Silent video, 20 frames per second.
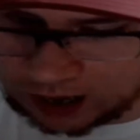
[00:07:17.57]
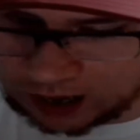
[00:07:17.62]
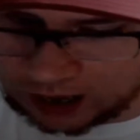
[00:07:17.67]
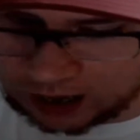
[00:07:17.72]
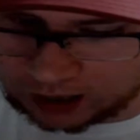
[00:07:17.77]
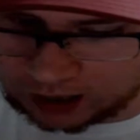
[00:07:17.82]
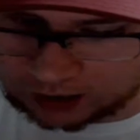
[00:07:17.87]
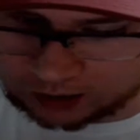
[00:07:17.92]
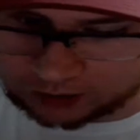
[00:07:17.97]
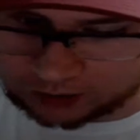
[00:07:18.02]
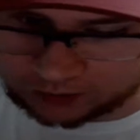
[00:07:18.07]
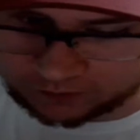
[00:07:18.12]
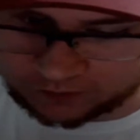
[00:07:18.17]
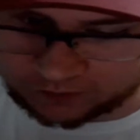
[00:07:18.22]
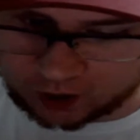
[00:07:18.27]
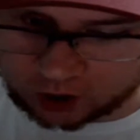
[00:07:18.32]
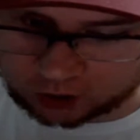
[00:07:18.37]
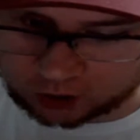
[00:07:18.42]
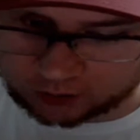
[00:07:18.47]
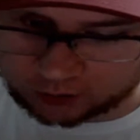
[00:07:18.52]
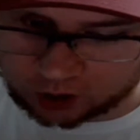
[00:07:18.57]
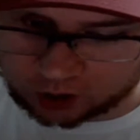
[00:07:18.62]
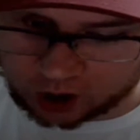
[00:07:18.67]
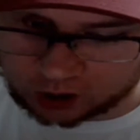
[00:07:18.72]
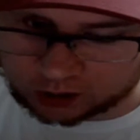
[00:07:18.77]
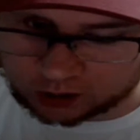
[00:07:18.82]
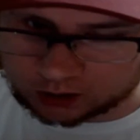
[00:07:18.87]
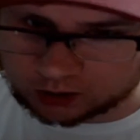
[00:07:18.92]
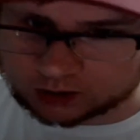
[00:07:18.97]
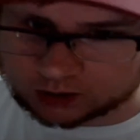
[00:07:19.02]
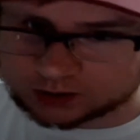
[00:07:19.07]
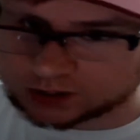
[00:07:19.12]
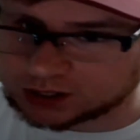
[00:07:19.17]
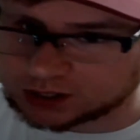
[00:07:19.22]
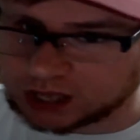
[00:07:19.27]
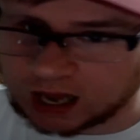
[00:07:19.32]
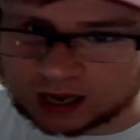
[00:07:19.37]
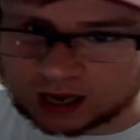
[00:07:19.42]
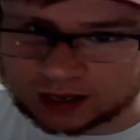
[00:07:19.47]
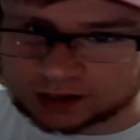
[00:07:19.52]
The volume rocker
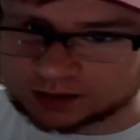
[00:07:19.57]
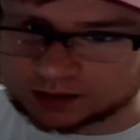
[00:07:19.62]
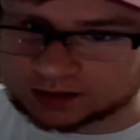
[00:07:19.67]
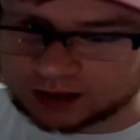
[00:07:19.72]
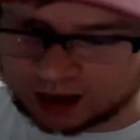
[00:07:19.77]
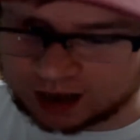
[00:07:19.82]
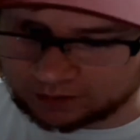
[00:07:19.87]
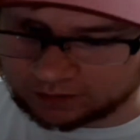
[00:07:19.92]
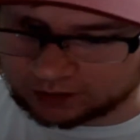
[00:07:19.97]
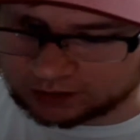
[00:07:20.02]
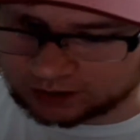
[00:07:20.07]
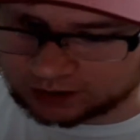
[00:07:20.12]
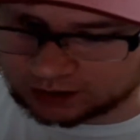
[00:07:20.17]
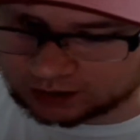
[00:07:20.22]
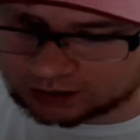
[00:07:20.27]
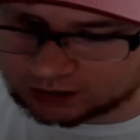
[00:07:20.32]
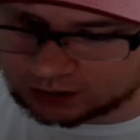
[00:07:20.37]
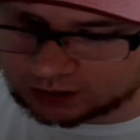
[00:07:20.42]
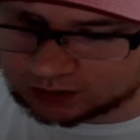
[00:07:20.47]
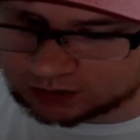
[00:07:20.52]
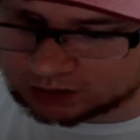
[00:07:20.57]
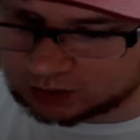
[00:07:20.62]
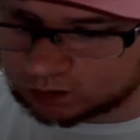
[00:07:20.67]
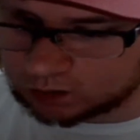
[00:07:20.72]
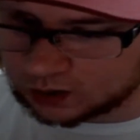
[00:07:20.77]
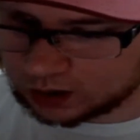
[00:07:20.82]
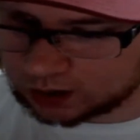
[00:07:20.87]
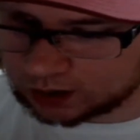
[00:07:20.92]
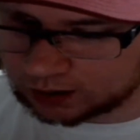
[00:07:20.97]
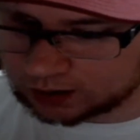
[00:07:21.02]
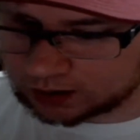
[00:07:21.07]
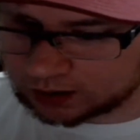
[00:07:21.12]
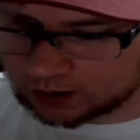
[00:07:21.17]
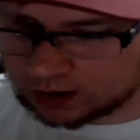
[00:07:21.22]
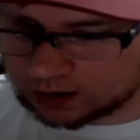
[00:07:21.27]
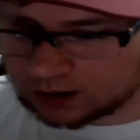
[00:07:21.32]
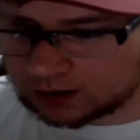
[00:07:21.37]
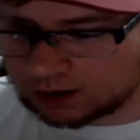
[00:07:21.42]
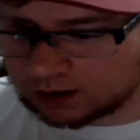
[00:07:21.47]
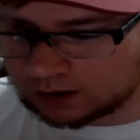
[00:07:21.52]
slides. Everything seems to work.
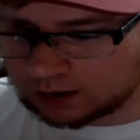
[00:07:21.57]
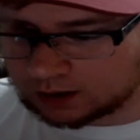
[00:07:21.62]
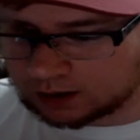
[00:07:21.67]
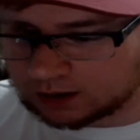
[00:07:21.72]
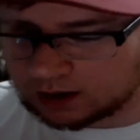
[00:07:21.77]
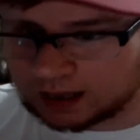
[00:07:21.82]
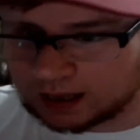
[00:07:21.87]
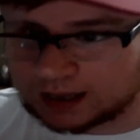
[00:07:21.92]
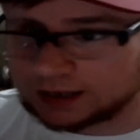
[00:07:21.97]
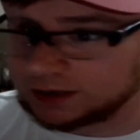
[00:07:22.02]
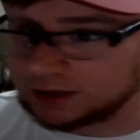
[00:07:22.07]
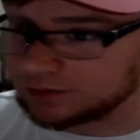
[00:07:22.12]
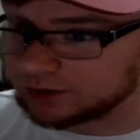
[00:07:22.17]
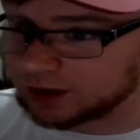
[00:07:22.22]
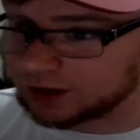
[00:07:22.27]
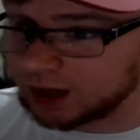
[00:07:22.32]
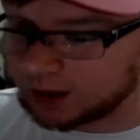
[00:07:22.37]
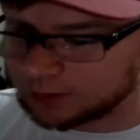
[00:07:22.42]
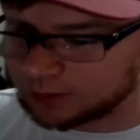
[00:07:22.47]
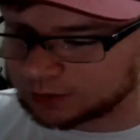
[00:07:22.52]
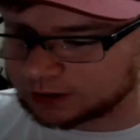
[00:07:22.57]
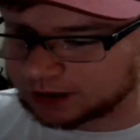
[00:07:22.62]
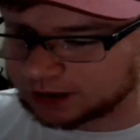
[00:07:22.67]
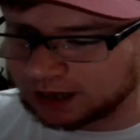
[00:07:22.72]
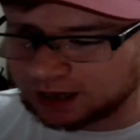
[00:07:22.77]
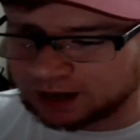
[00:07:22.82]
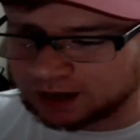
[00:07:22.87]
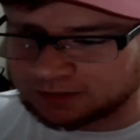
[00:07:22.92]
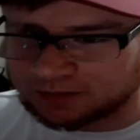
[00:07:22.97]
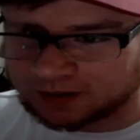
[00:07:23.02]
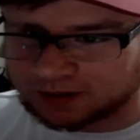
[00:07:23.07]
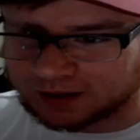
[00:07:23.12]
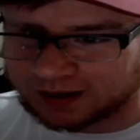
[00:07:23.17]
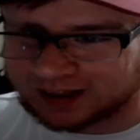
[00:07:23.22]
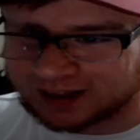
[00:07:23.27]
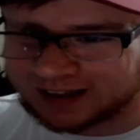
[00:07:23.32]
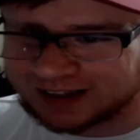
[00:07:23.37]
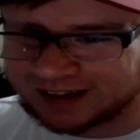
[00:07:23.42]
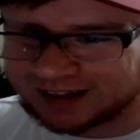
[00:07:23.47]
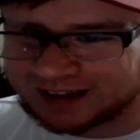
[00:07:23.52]
It even came with a game.
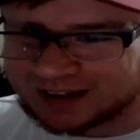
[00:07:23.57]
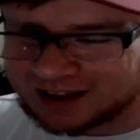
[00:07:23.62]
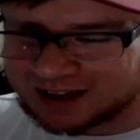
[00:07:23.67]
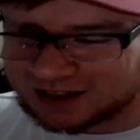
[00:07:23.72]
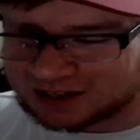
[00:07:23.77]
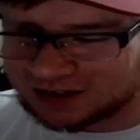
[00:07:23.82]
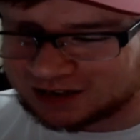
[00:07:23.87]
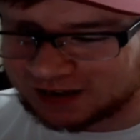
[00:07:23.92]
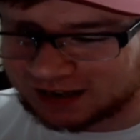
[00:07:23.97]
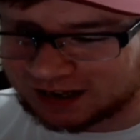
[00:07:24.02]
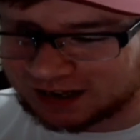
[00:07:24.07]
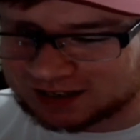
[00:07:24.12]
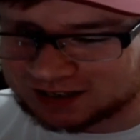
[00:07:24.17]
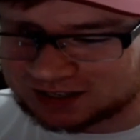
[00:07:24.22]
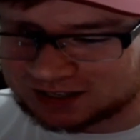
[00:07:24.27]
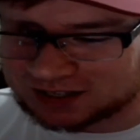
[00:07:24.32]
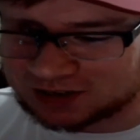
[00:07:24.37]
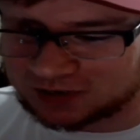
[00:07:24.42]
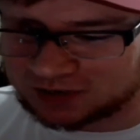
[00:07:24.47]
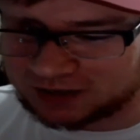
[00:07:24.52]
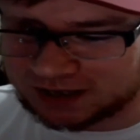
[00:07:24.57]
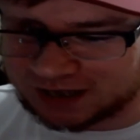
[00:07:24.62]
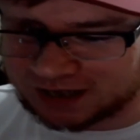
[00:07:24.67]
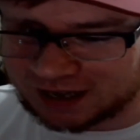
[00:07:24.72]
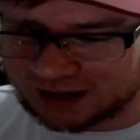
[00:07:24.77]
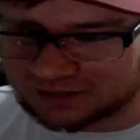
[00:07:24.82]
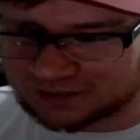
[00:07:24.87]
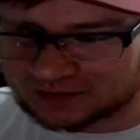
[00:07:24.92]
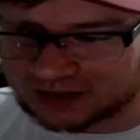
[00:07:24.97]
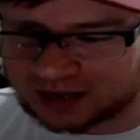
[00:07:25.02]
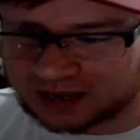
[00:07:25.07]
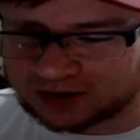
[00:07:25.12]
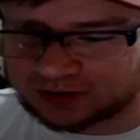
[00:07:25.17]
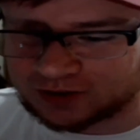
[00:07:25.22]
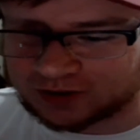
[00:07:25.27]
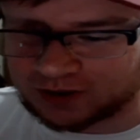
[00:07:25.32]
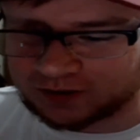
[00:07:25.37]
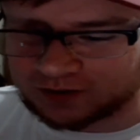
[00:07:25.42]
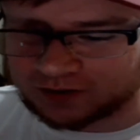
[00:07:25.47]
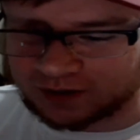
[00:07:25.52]
So I guess it's 20 games. I don't
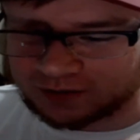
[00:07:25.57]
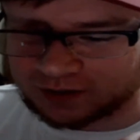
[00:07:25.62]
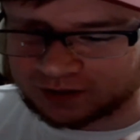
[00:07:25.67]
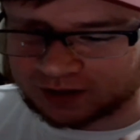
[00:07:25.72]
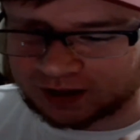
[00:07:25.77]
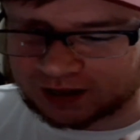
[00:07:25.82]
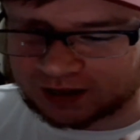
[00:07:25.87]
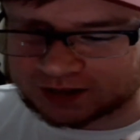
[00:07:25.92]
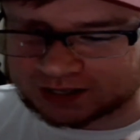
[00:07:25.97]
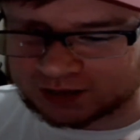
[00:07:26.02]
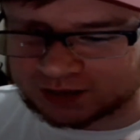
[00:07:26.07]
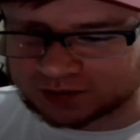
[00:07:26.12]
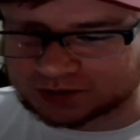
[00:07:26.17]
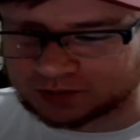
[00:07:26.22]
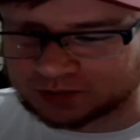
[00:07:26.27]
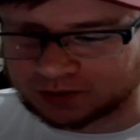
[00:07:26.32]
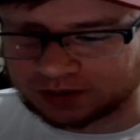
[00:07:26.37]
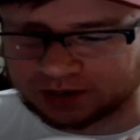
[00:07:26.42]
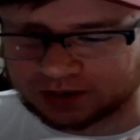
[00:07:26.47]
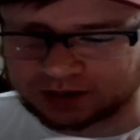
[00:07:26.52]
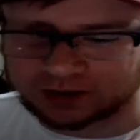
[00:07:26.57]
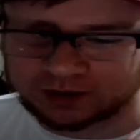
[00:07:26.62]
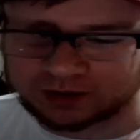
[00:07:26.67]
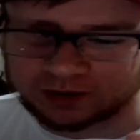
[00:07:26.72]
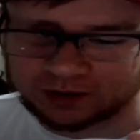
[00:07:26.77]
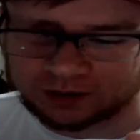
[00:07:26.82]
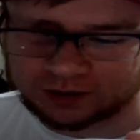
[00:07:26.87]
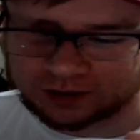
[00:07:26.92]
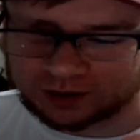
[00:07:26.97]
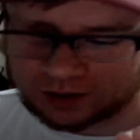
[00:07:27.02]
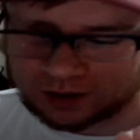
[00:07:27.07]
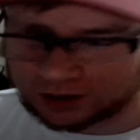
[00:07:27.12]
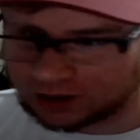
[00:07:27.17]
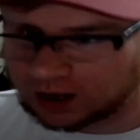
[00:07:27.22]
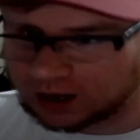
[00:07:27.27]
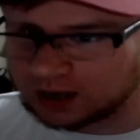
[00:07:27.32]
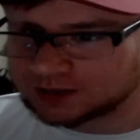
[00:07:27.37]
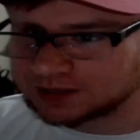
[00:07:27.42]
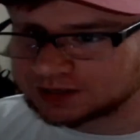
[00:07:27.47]
know if they realized there was one in here. I'll